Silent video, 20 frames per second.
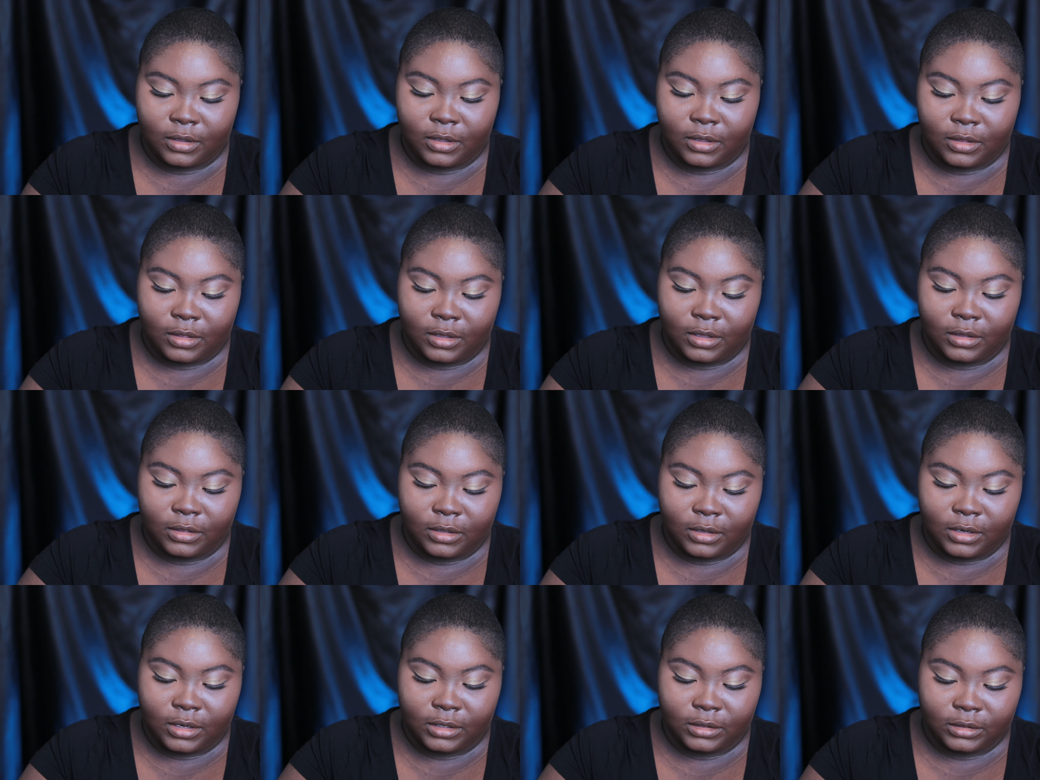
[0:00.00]
And then
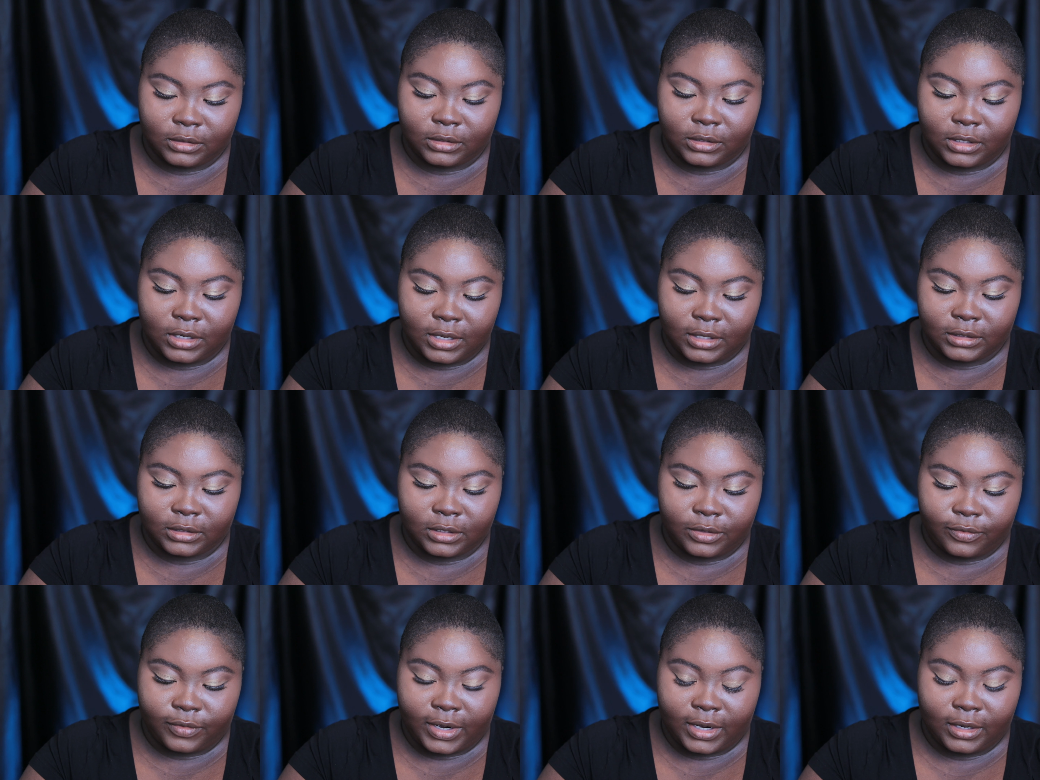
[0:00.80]
the
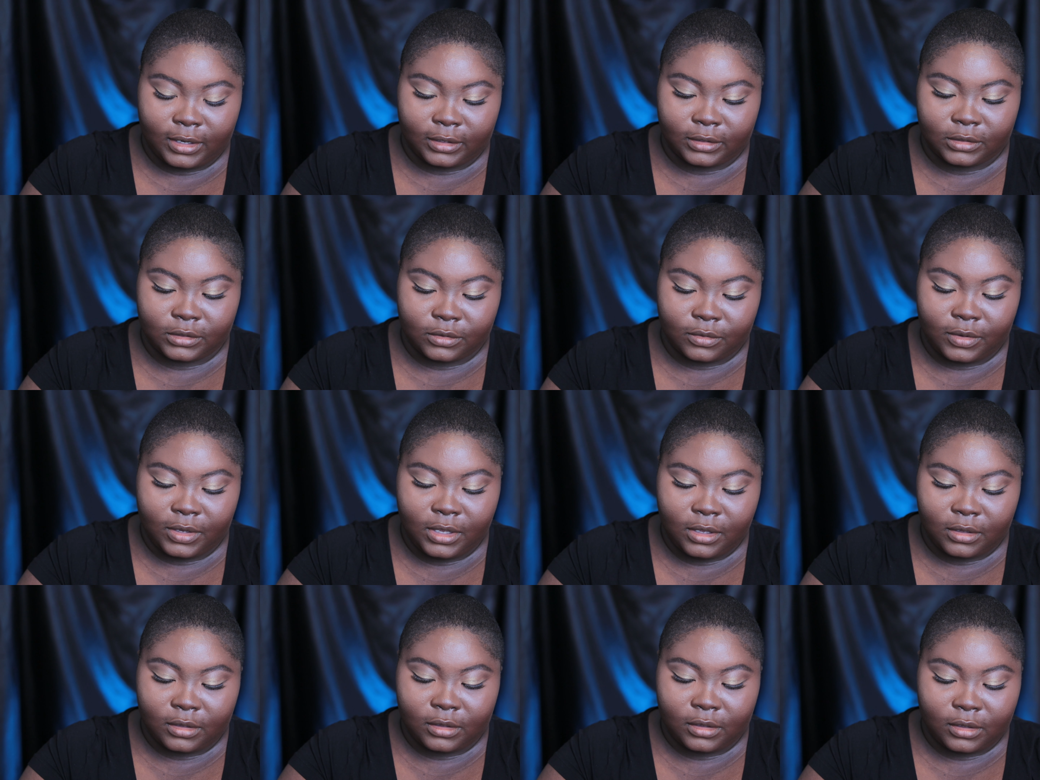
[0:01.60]
Danessa right next to
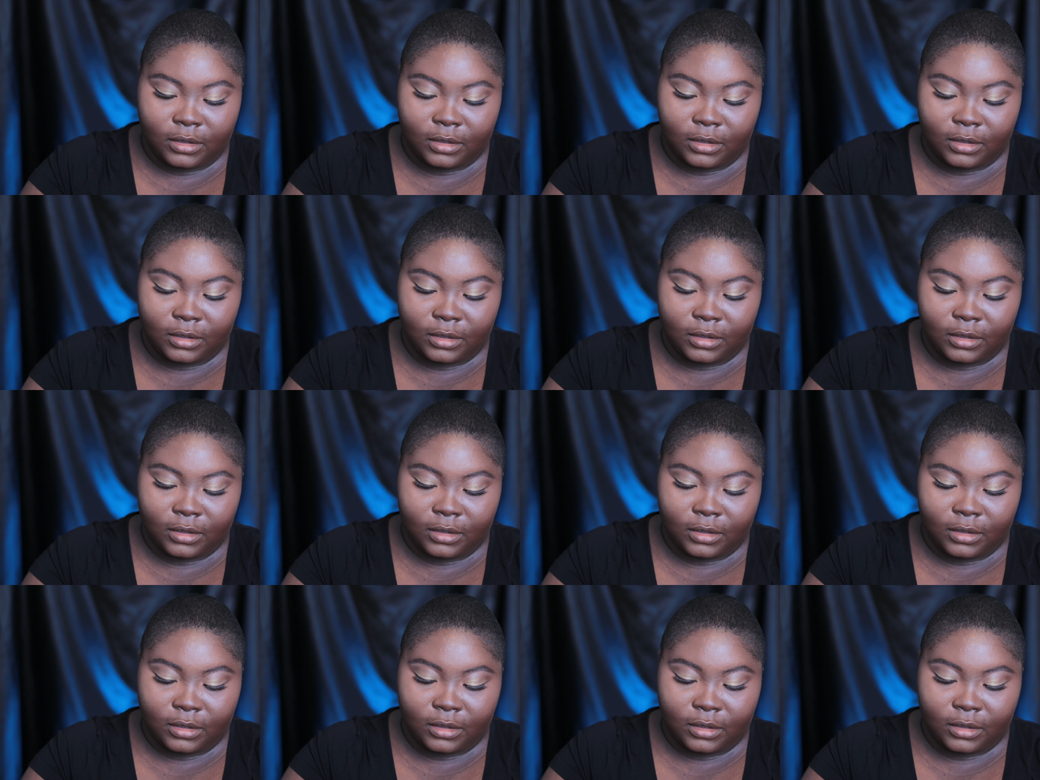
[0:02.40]
it.